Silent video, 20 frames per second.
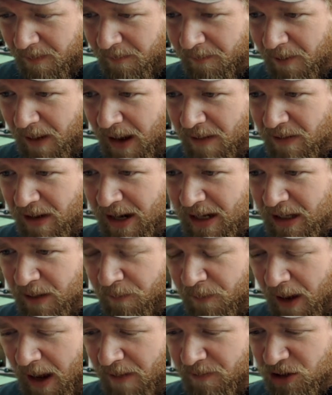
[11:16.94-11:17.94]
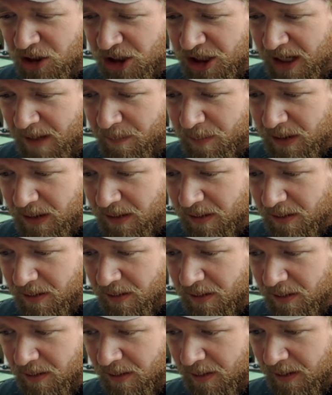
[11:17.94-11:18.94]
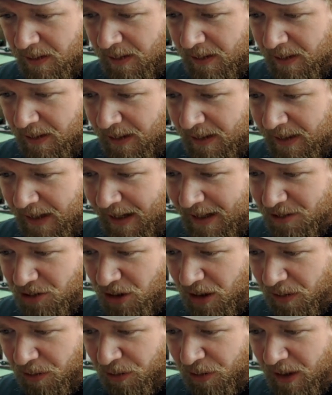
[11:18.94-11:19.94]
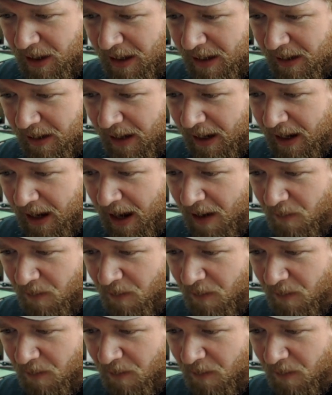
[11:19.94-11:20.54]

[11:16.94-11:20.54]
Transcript: five eighty-five shipped. And I actually think I